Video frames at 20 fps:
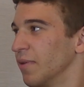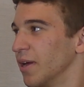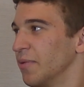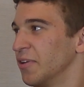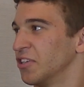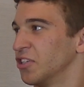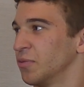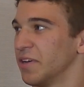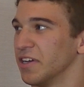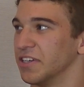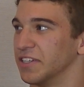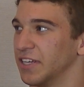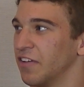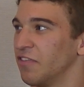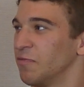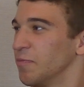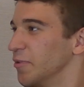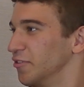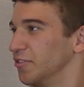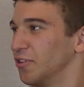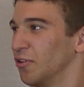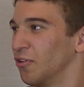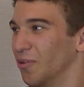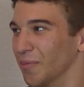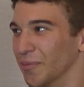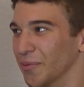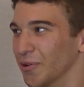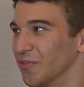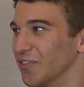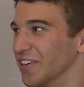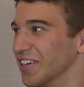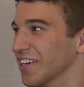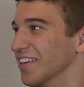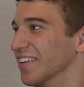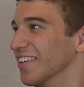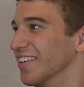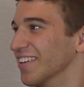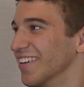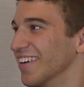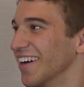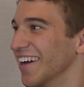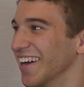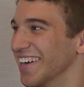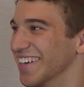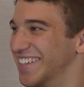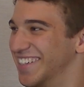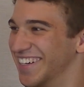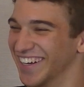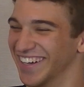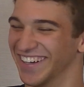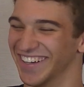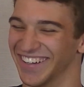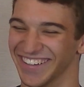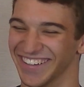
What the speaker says: Maybe she'll be deaf mute the whole movie, and she'll